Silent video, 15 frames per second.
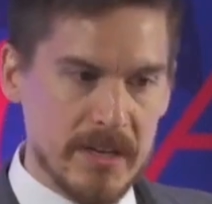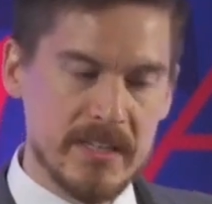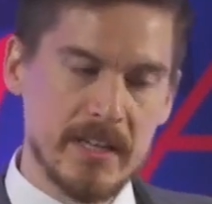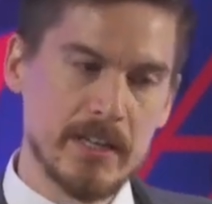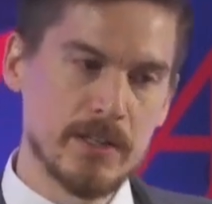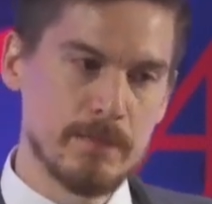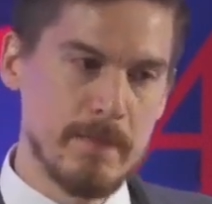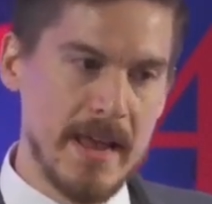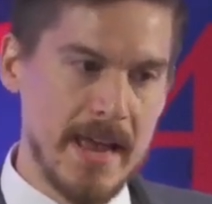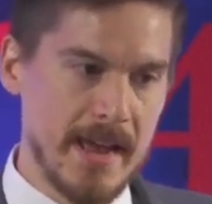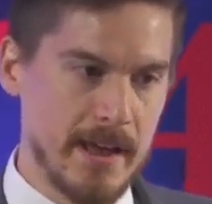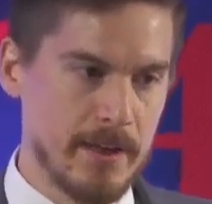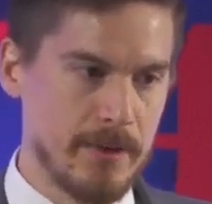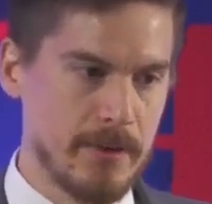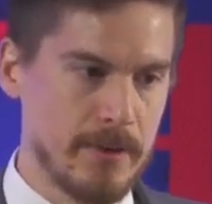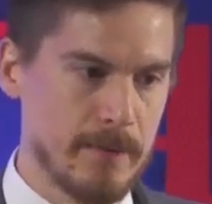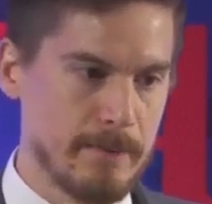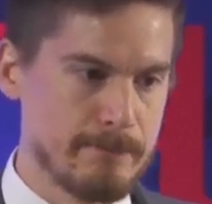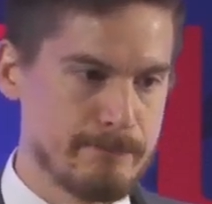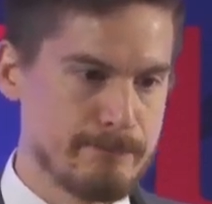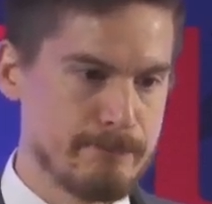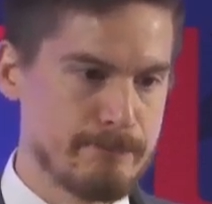we teach math,
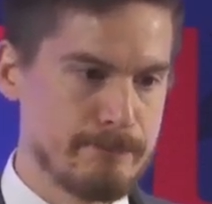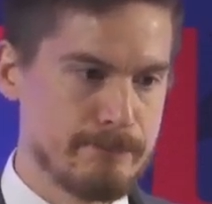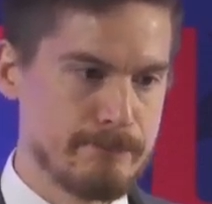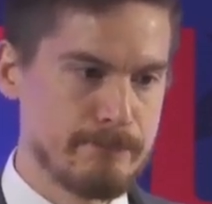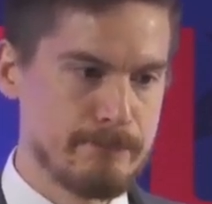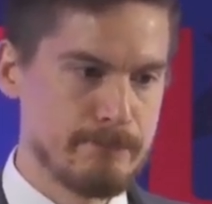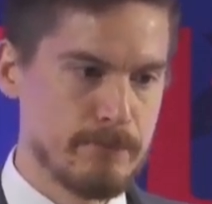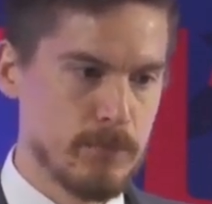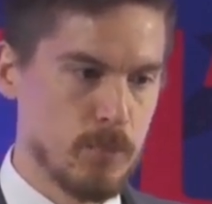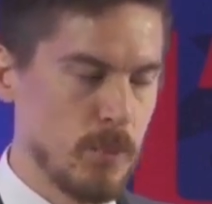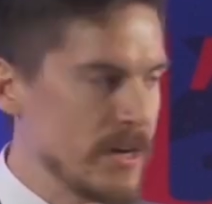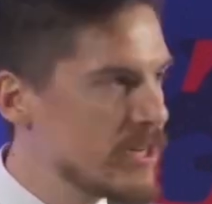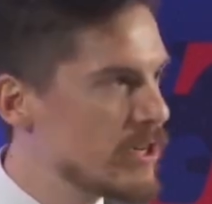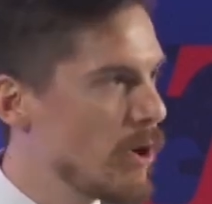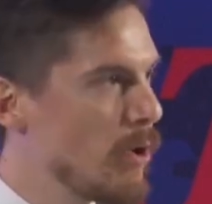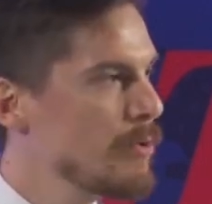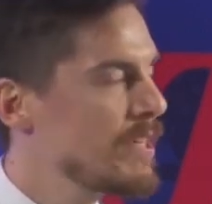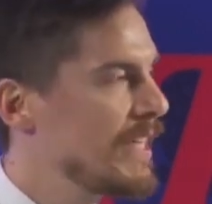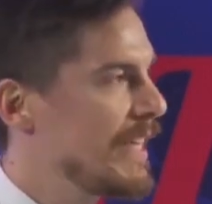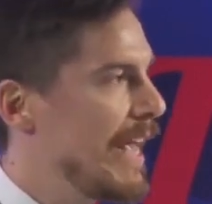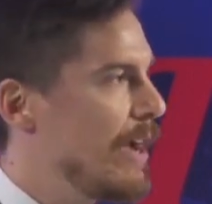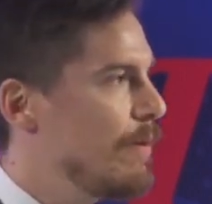we don't
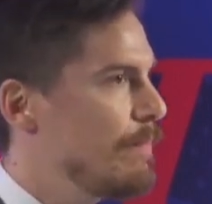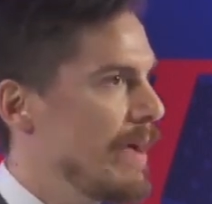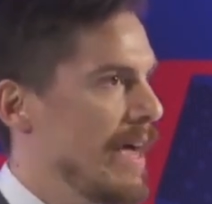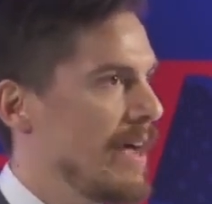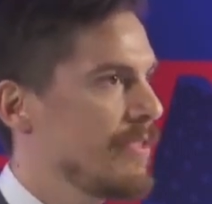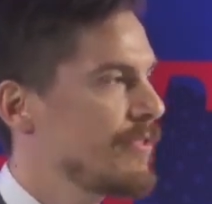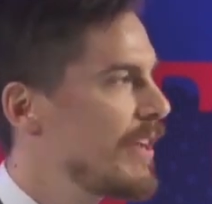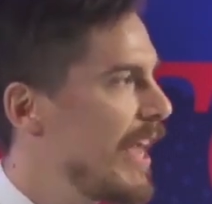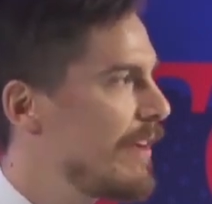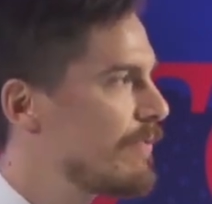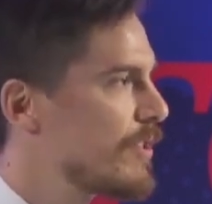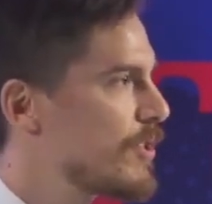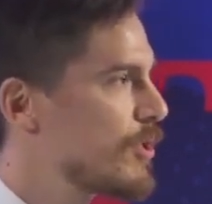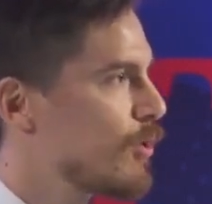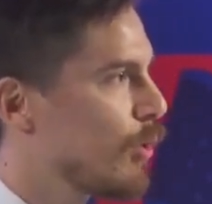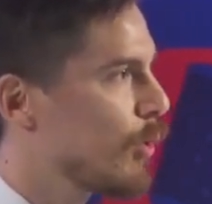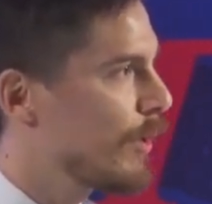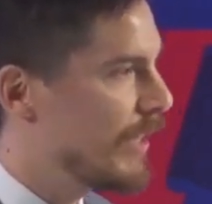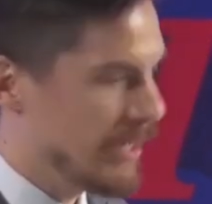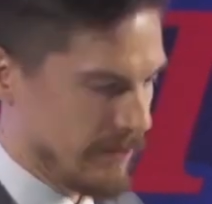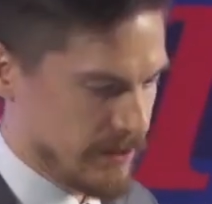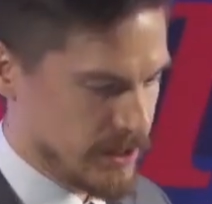allow math to have a
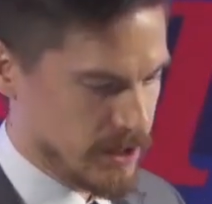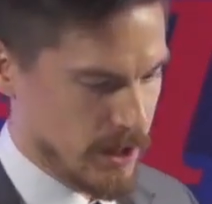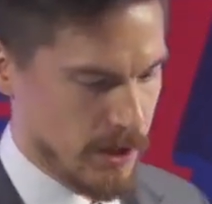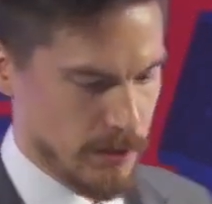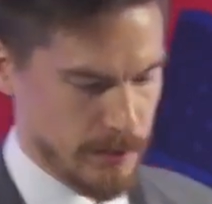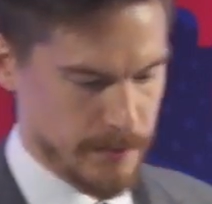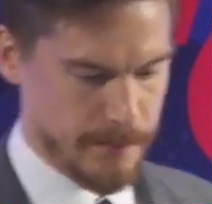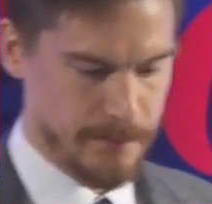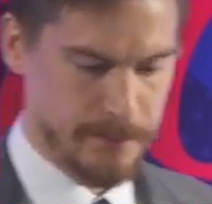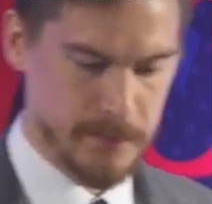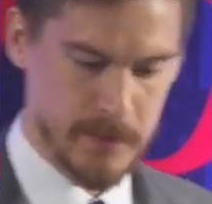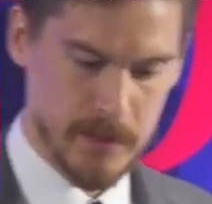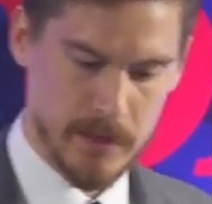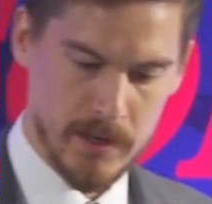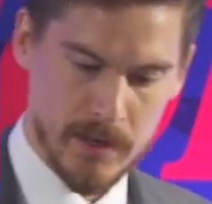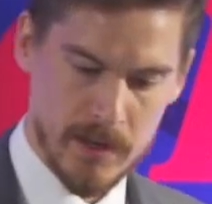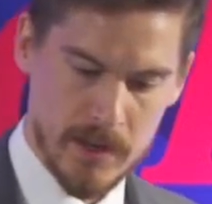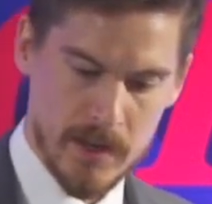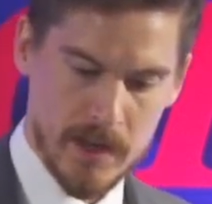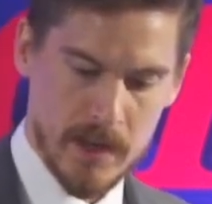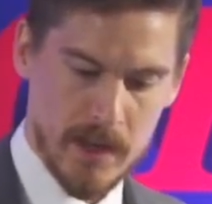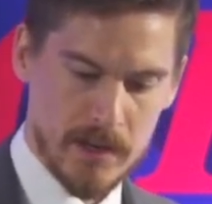story of its own.
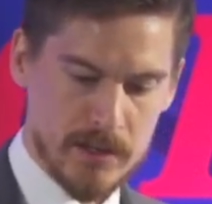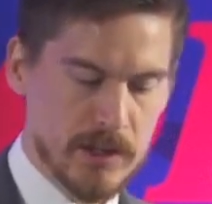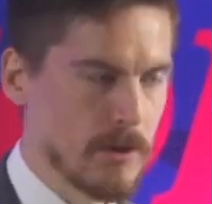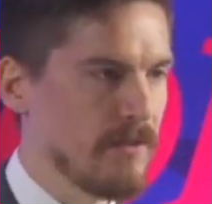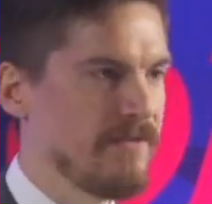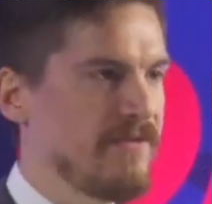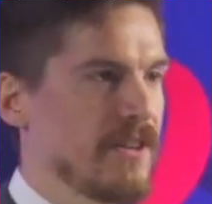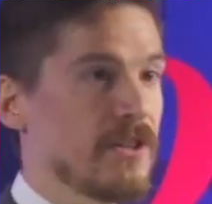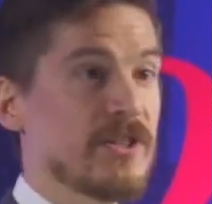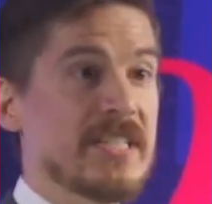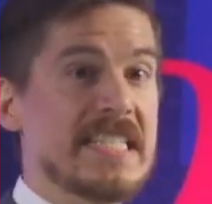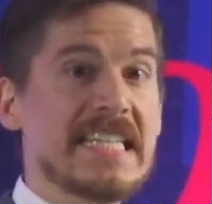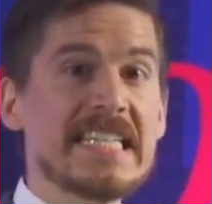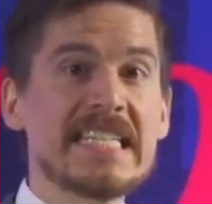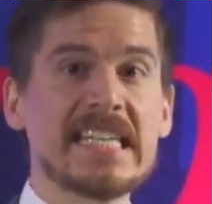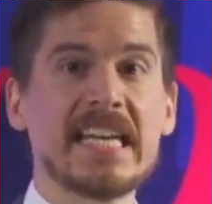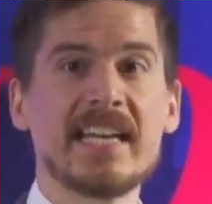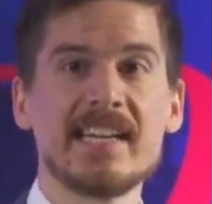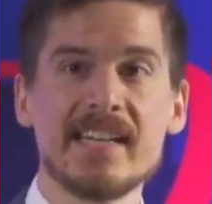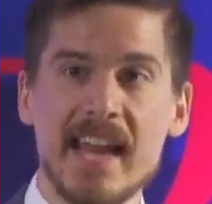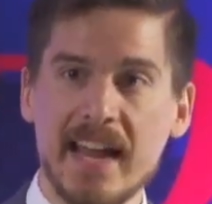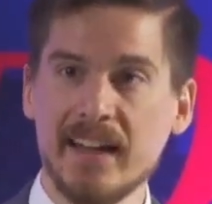And so it feels
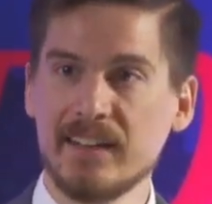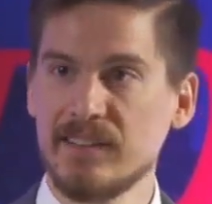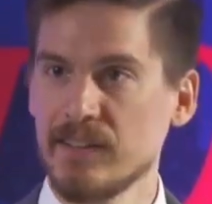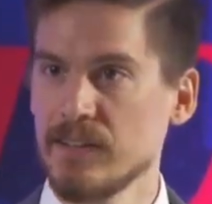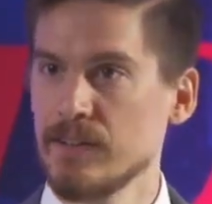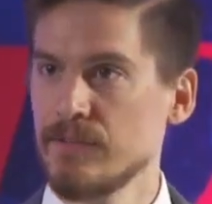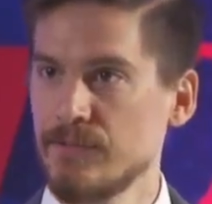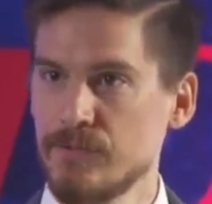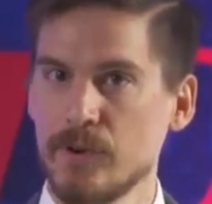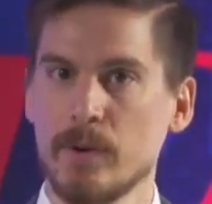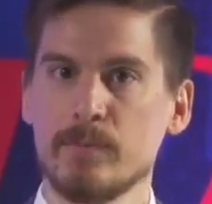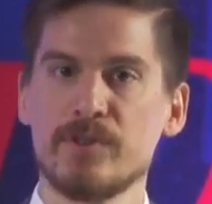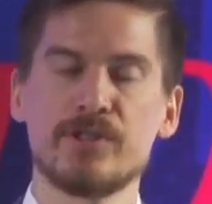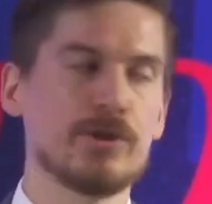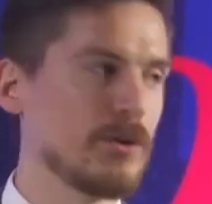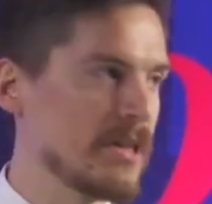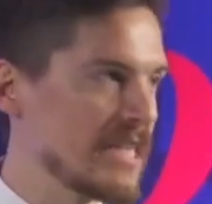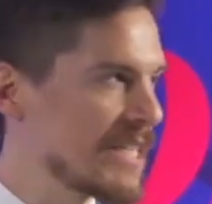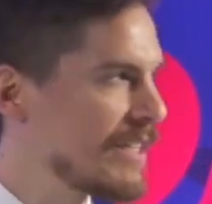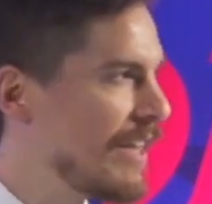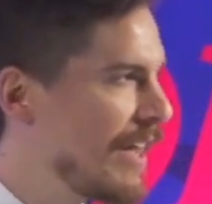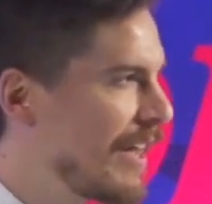disconnected from
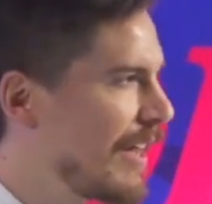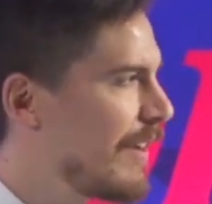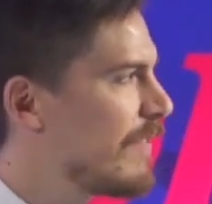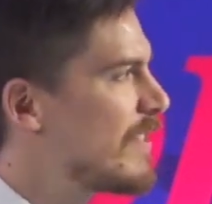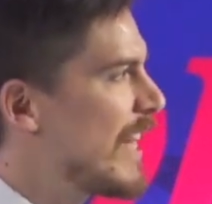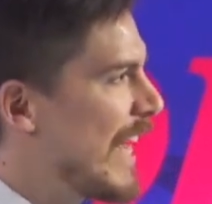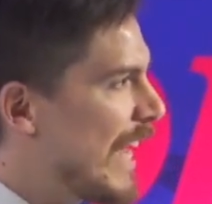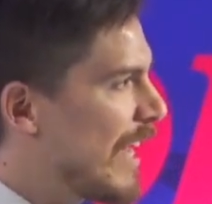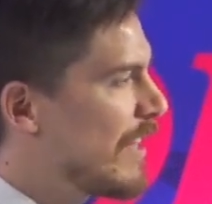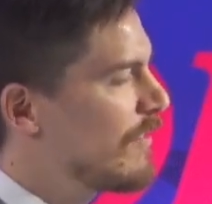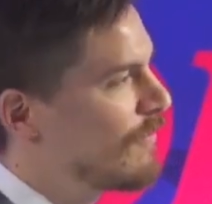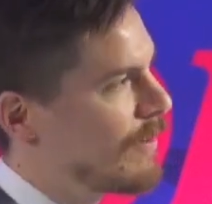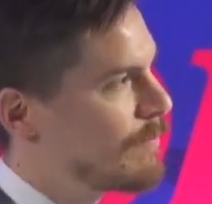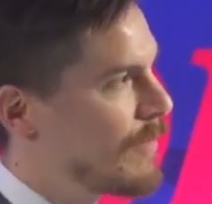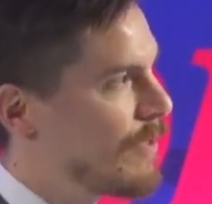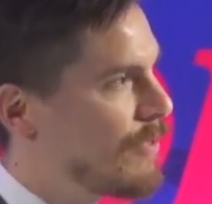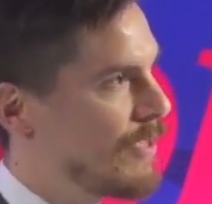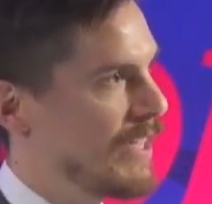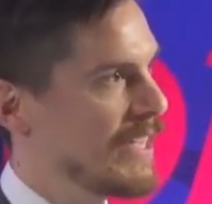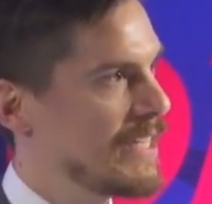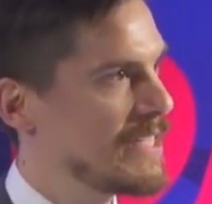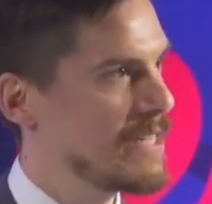students' lives and from the
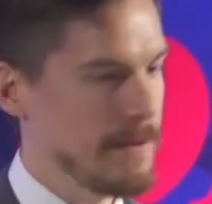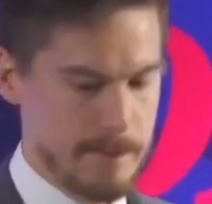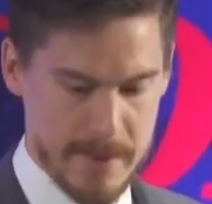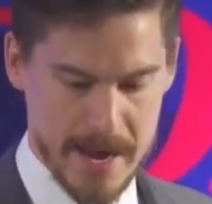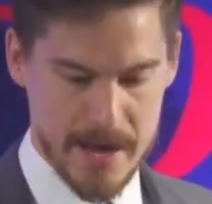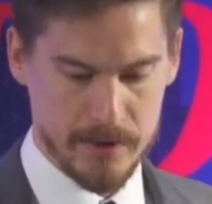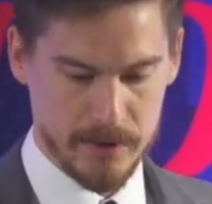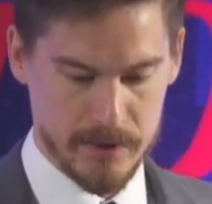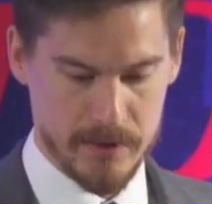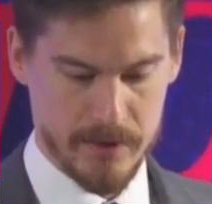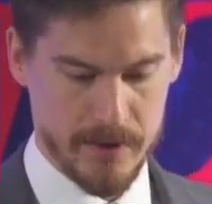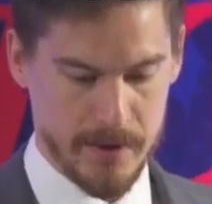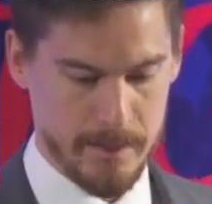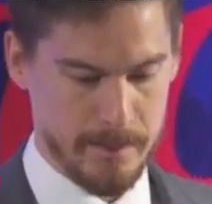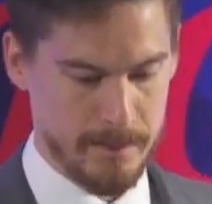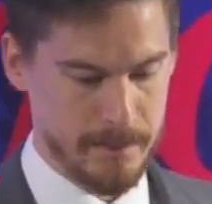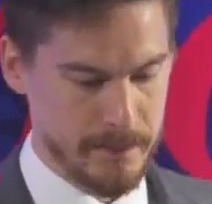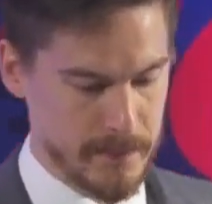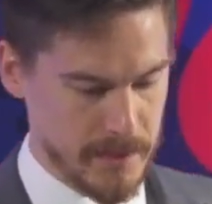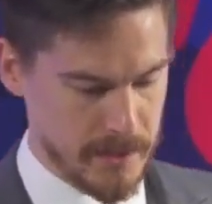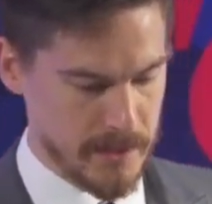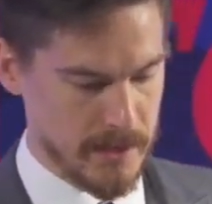things that matter to them.
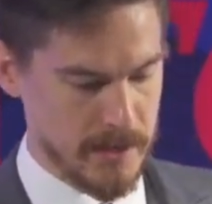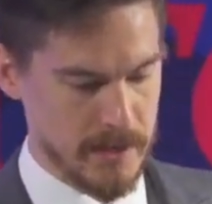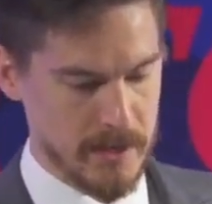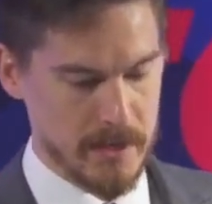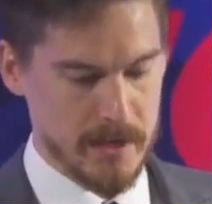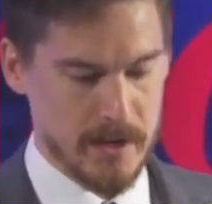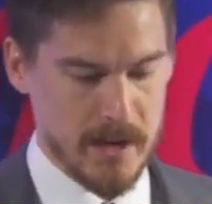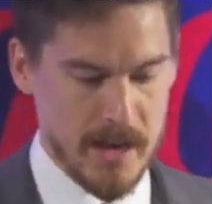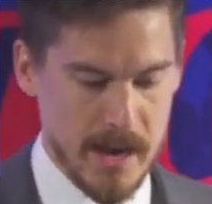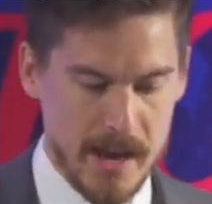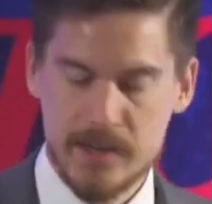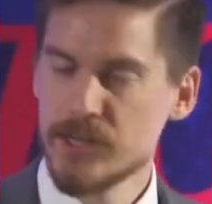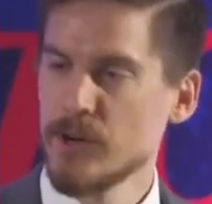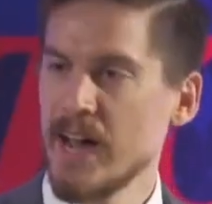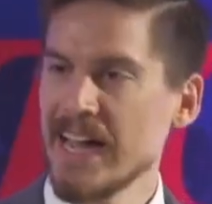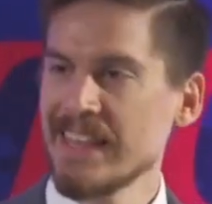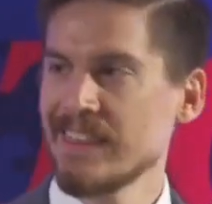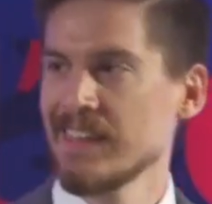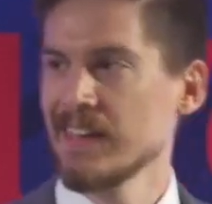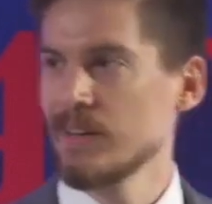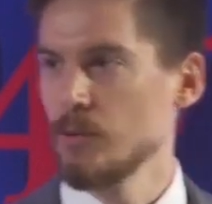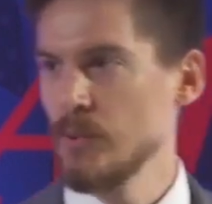And so I
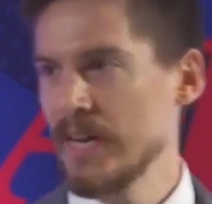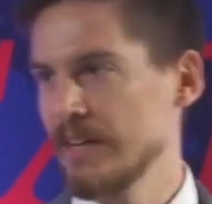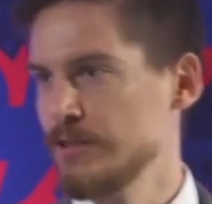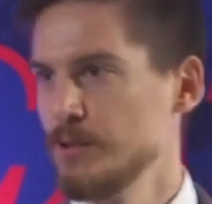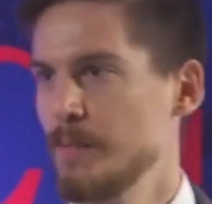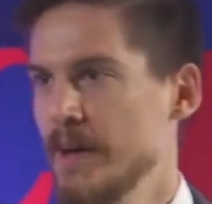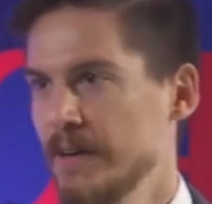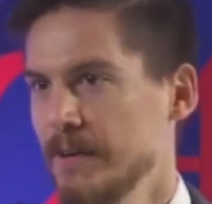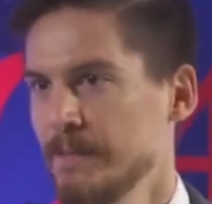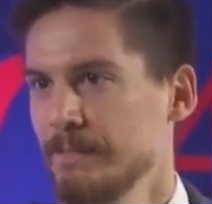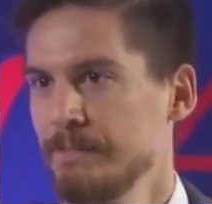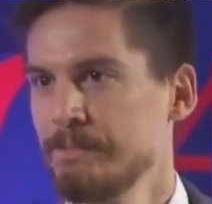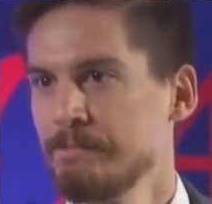think we can do better.